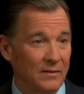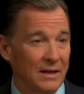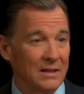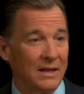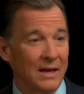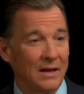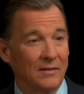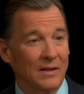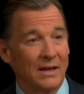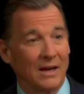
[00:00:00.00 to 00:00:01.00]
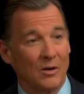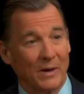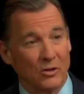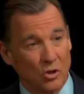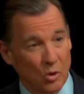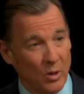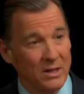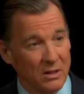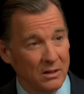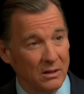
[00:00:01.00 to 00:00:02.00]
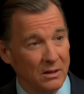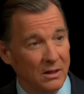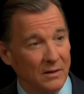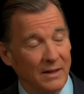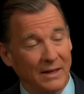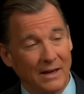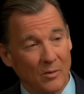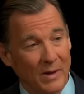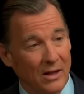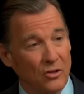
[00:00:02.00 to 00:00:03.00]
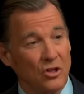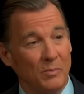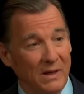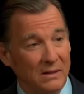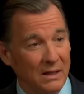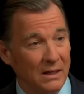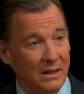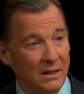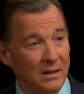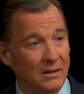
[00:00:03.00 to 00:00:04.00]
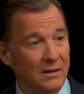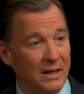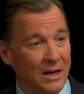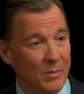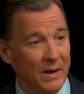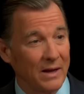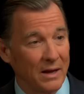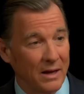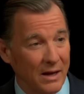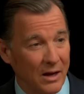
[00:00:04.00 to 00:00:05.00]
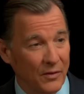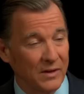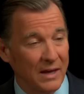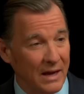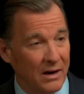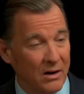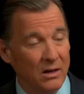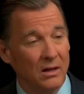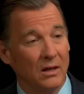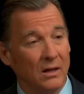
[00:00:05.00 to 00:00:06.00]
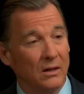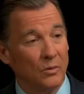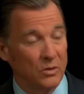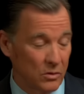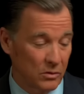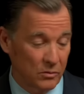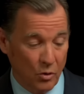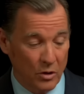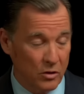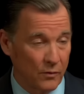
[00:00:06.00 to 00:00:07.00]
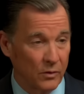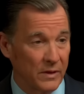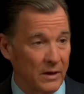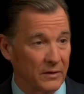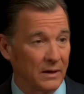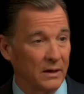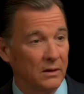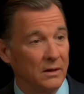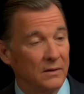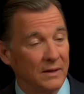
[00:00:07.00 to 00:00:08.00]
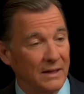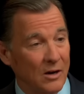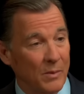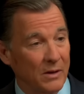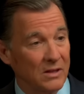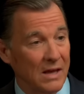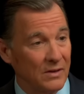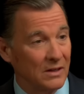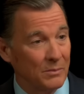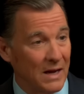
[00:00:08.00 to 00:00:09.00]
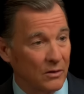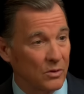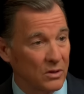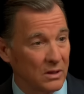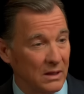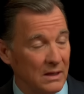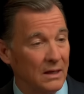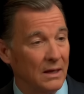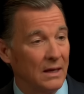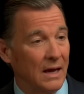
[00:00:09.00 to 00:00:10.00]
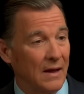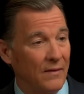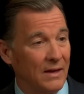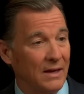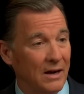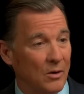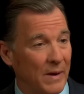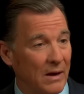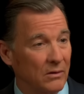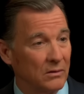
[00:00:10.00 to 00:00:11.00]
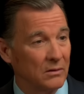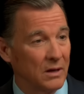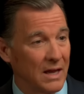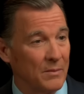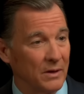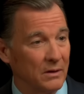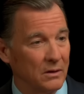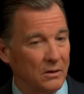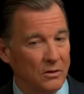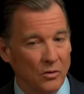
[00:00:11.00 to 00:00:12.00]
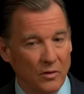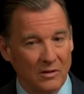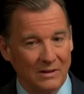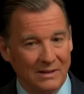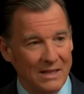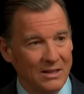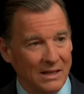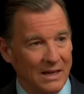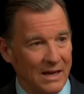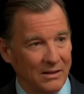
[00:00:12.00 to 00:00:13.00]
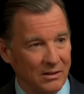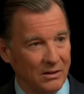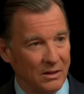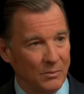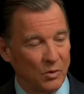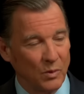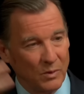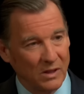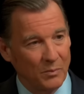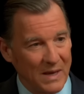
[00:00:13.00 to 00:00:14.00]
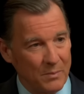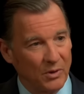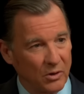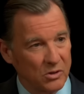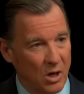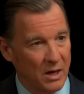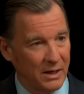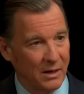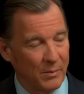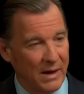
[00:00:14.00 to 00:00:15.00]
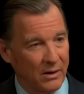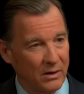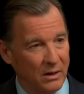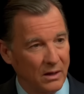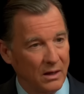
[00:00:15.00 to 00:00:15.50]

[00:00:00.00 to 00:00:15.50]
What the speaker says: They say they care about choice, they care about LGBT, they care about healthcare, which is crossover with healthcare. They care about saving democracy, and they care about climate. So there's a disconnect between what the people are talking about